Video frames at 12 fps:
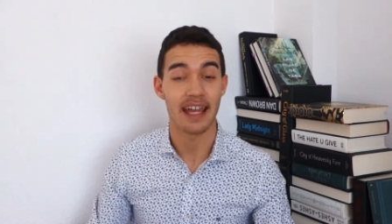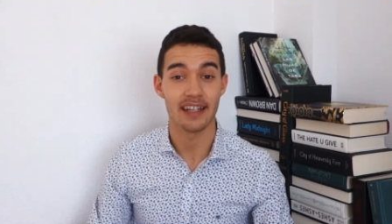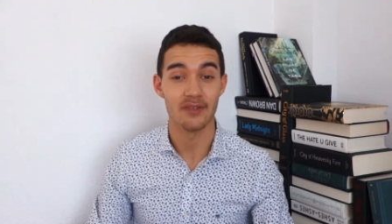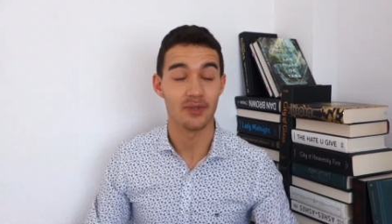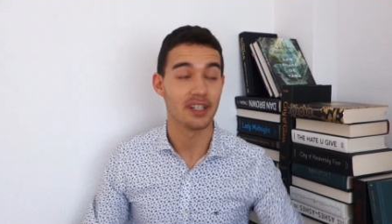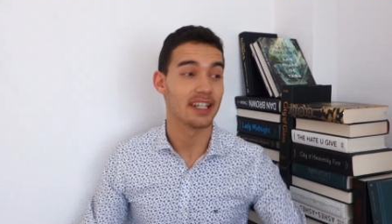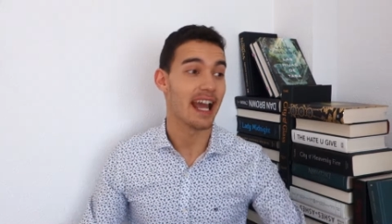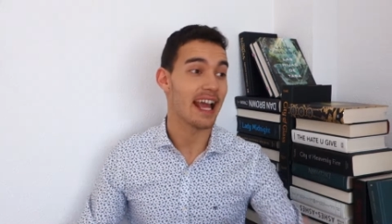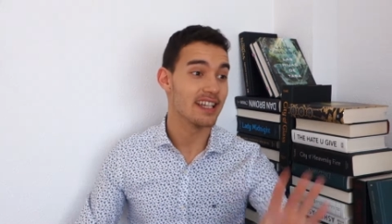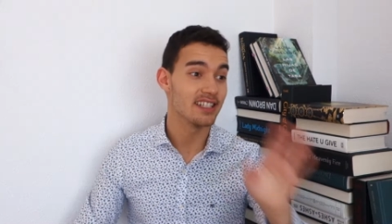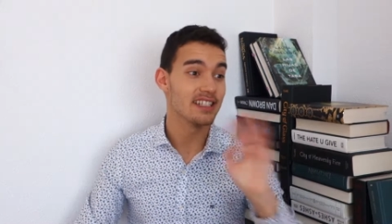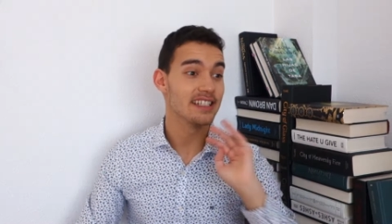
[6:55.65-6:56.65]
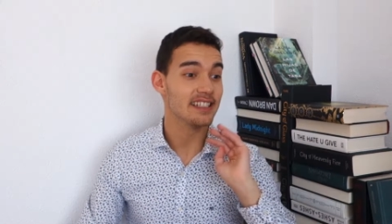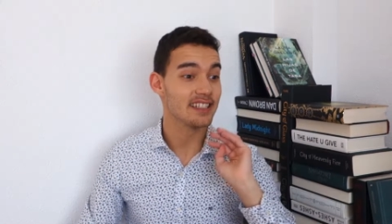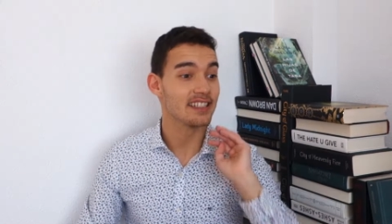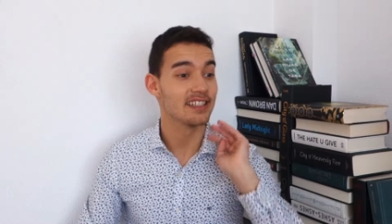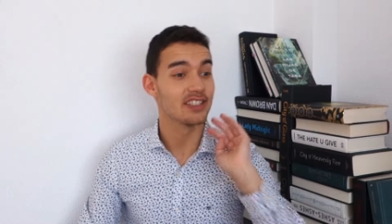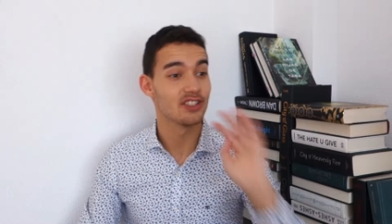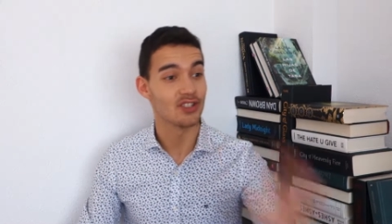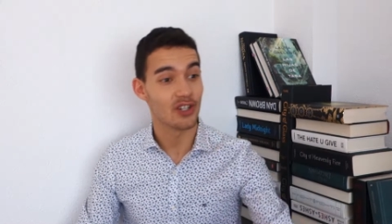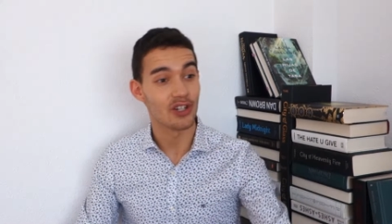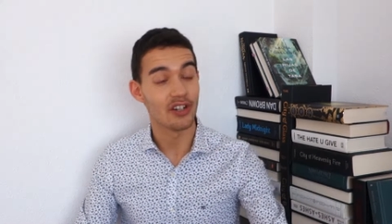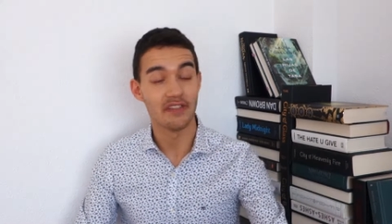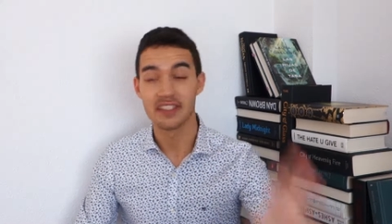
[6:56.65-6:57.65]
anyone, and she just
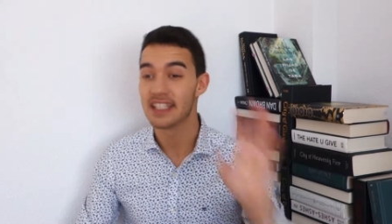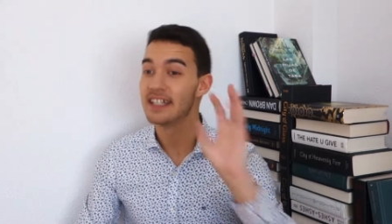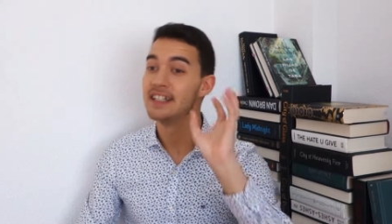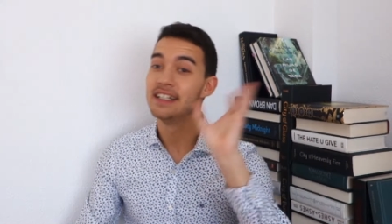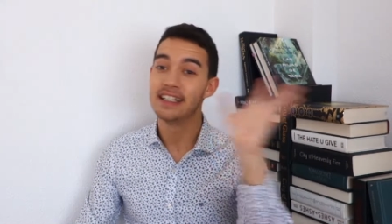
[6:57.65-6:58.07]
serves